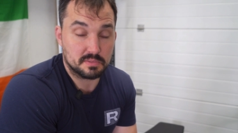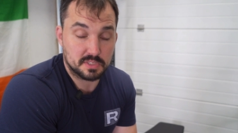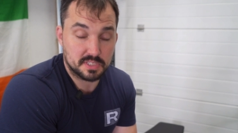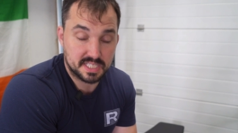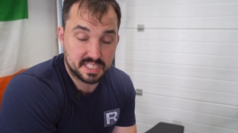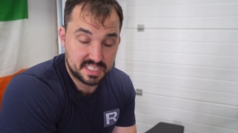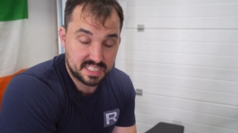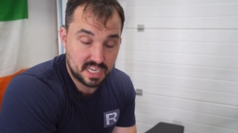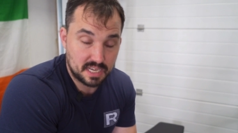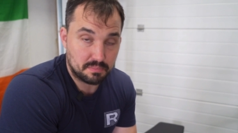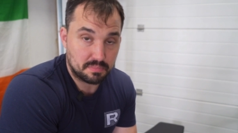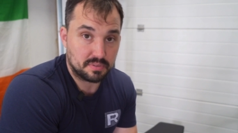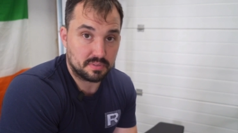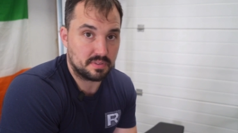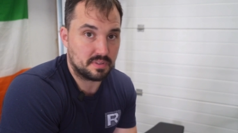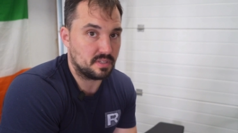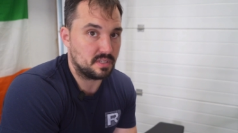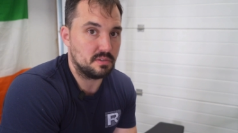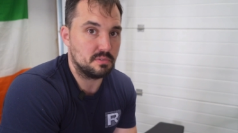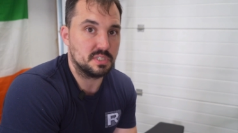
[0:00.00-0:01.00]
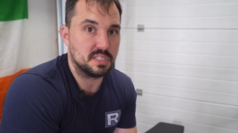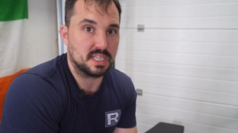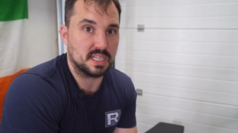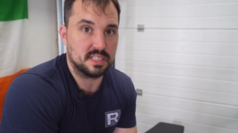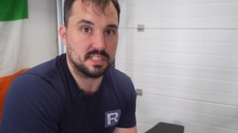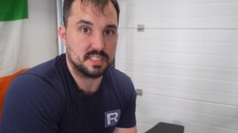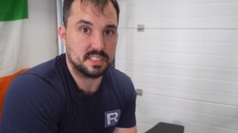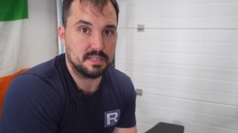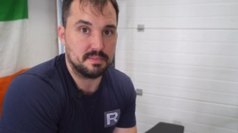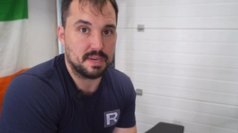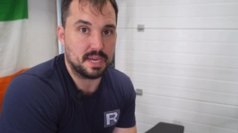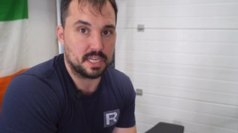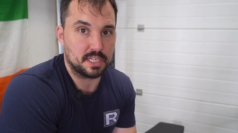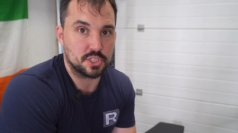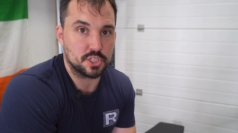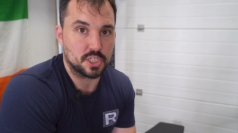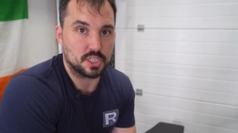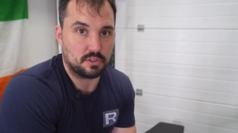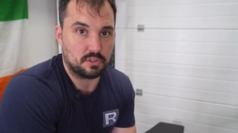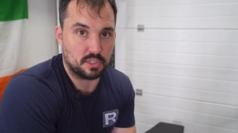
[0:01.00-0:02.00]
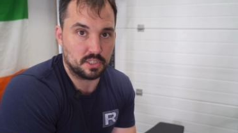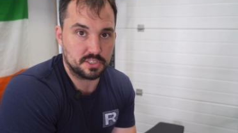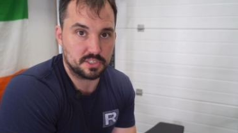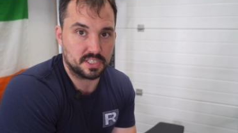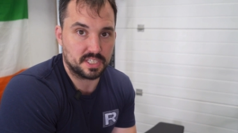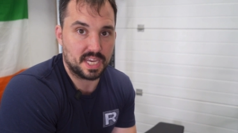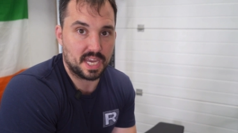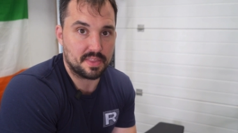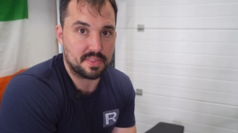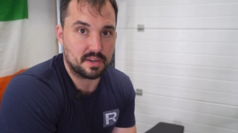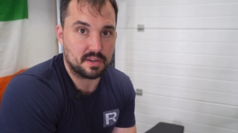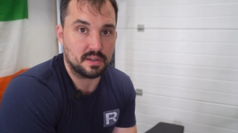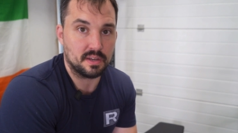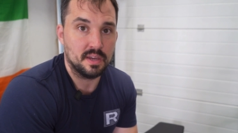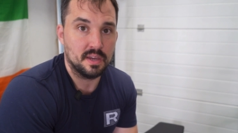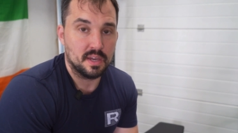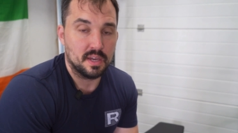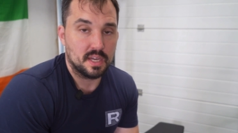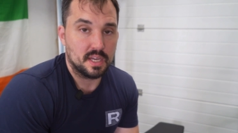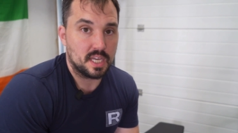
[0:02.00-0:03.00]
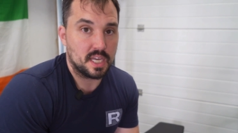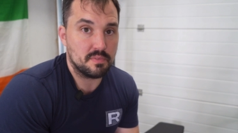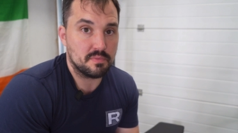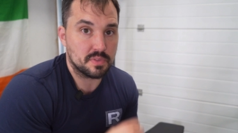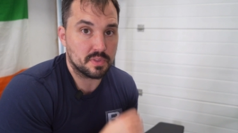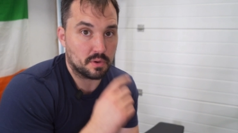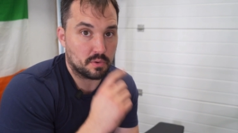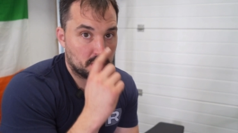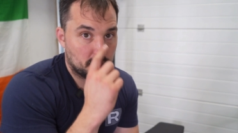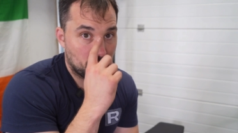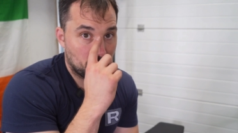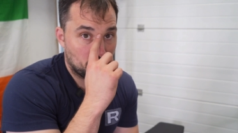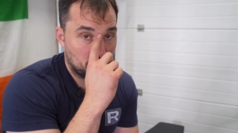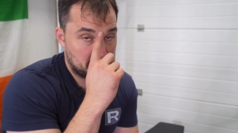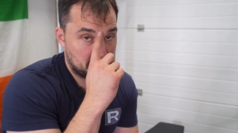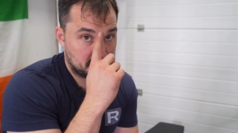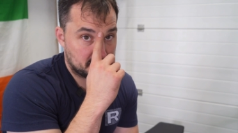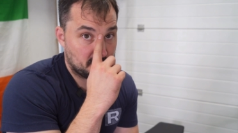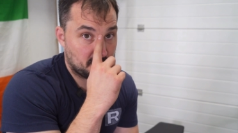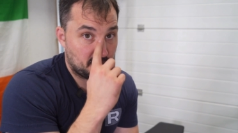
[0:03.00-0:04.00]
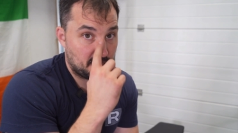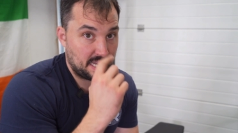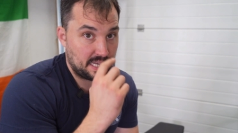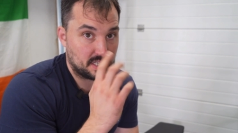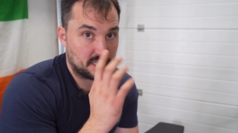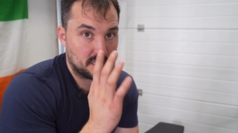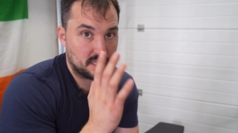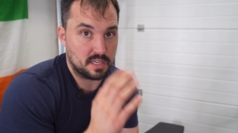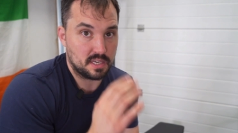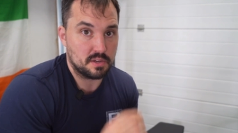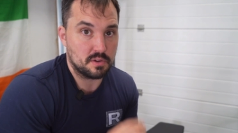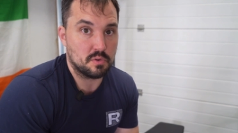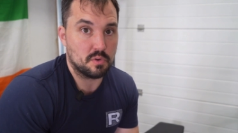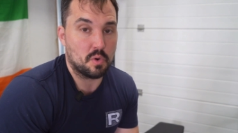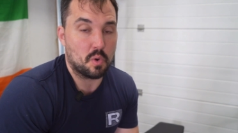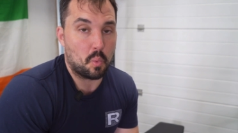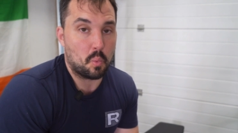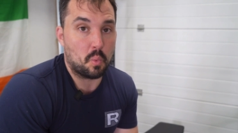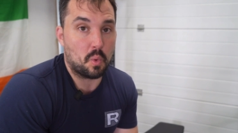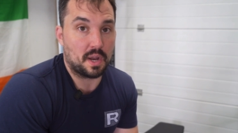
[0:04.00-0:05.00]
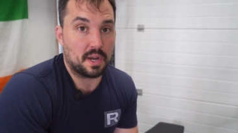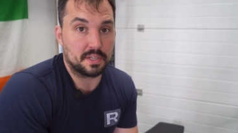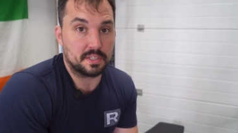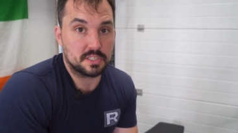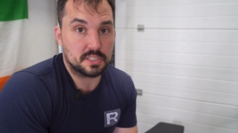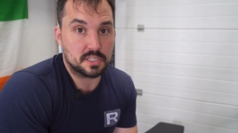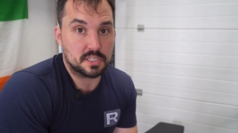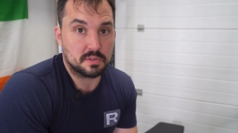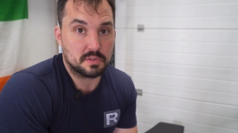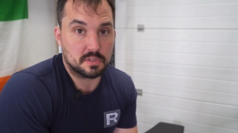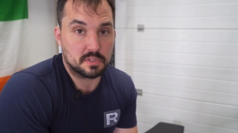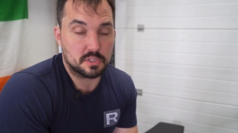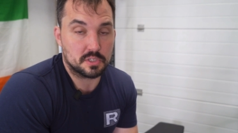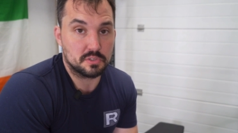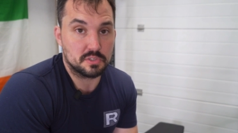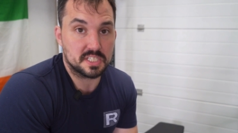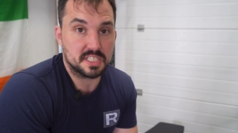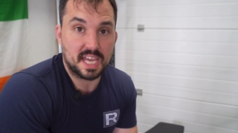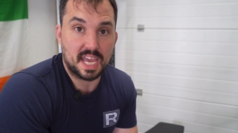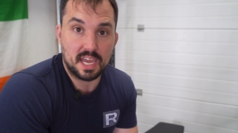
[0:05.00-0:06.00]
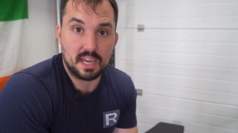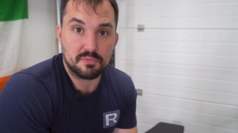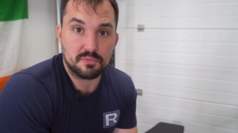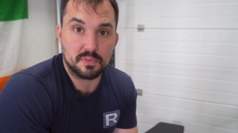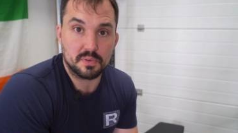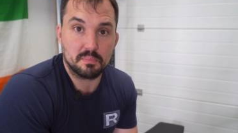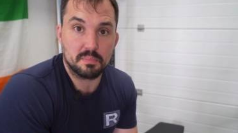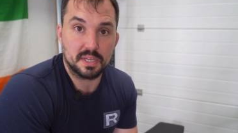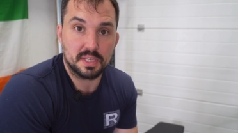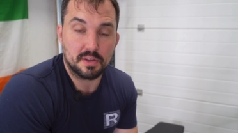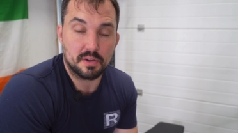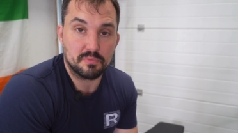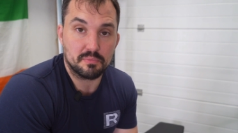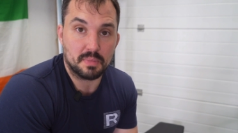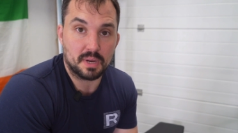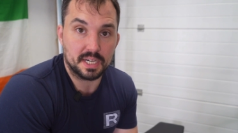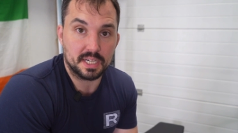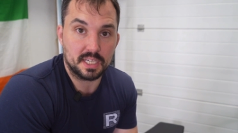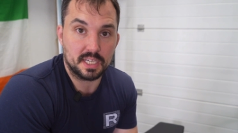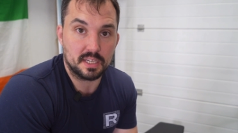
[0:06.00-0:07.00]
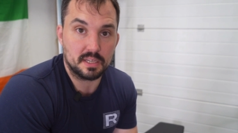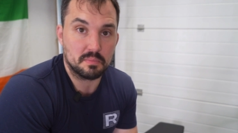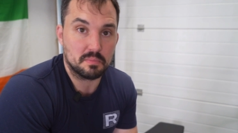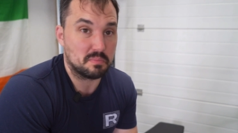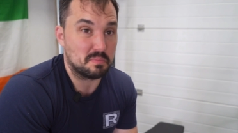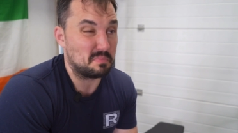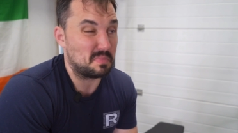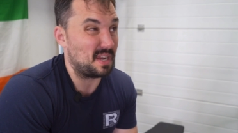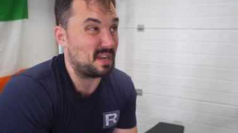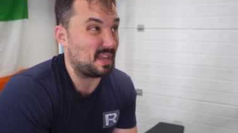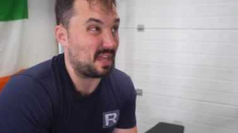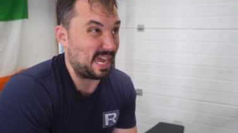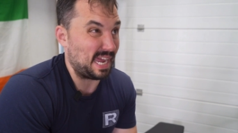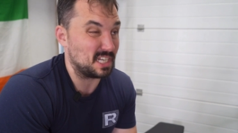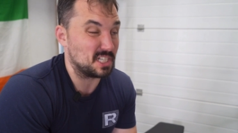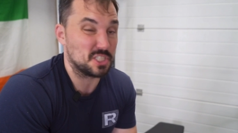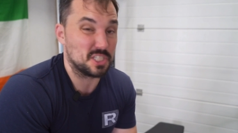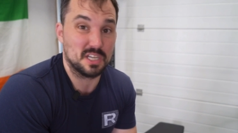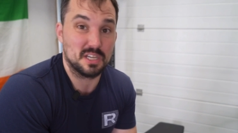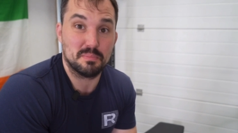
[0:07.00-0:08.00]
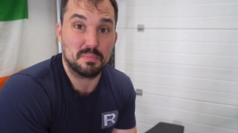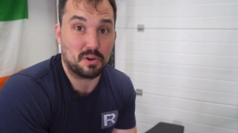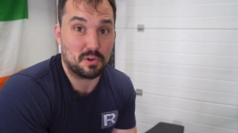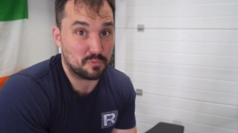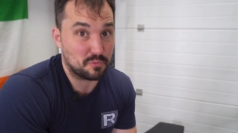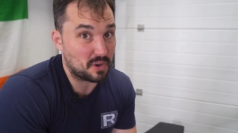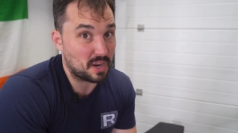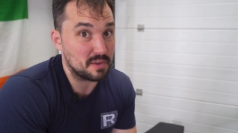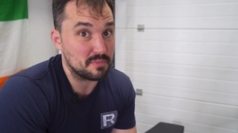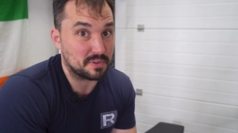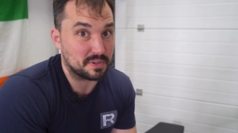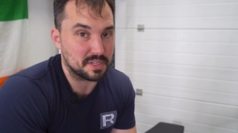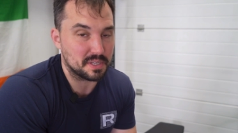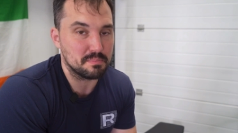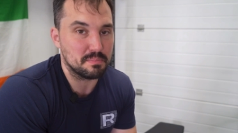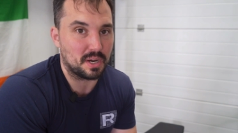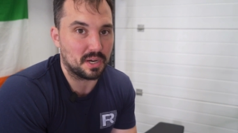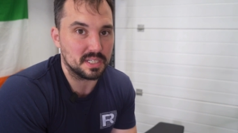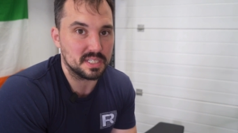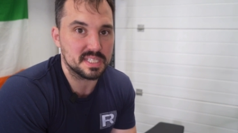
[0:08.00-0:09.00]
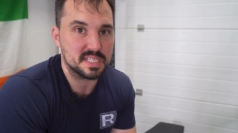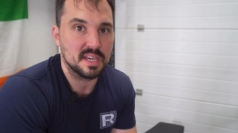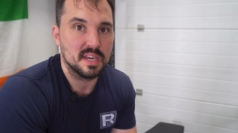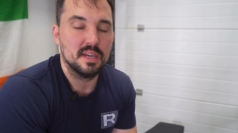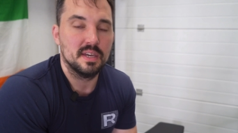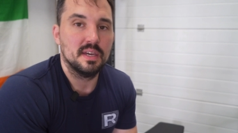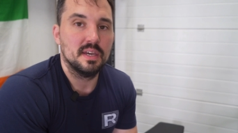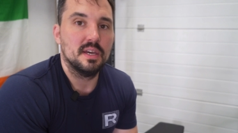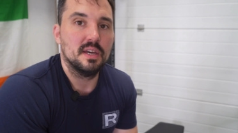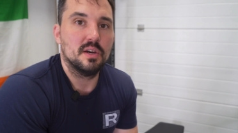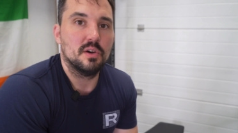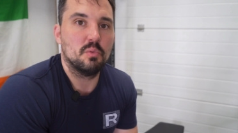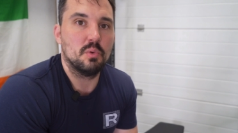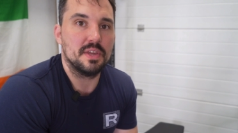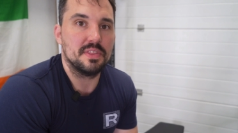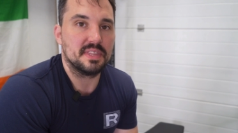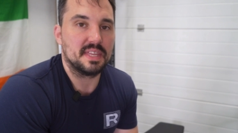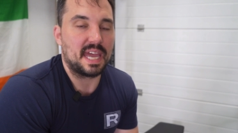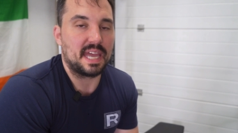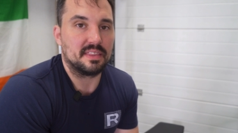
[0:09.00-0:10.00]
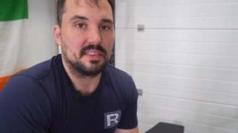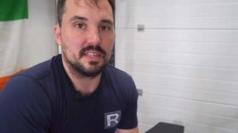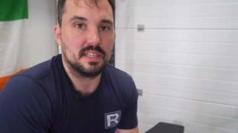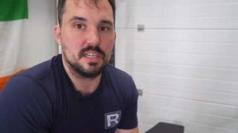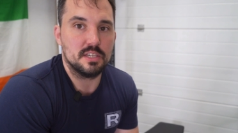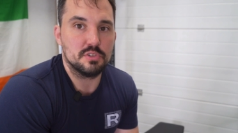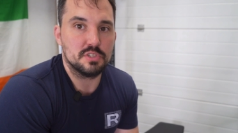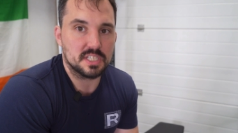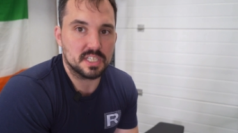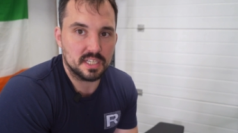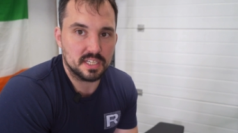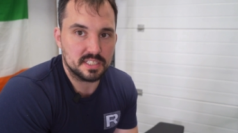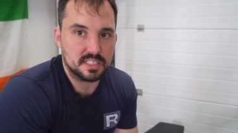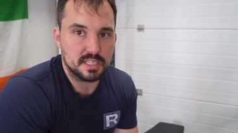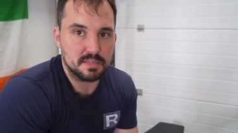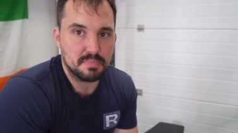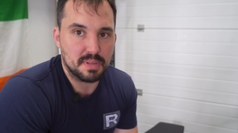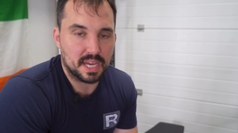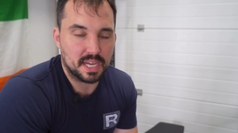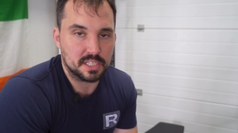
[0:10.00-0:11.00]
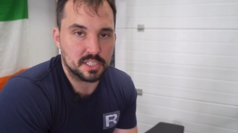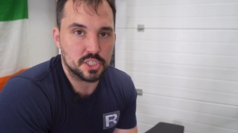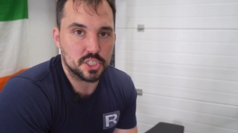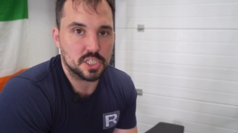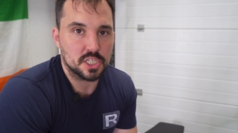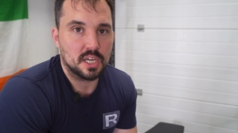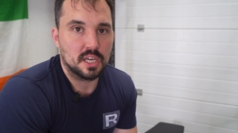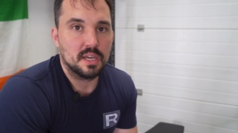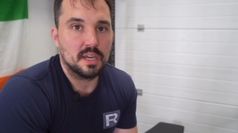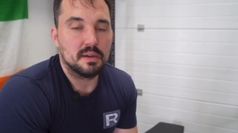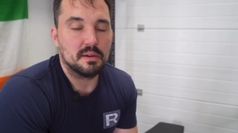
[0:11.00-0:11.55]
skip the utility bench altogether, even though it looks like you want to save a bit of money, well actually about 500 bucks with getting the utility bench.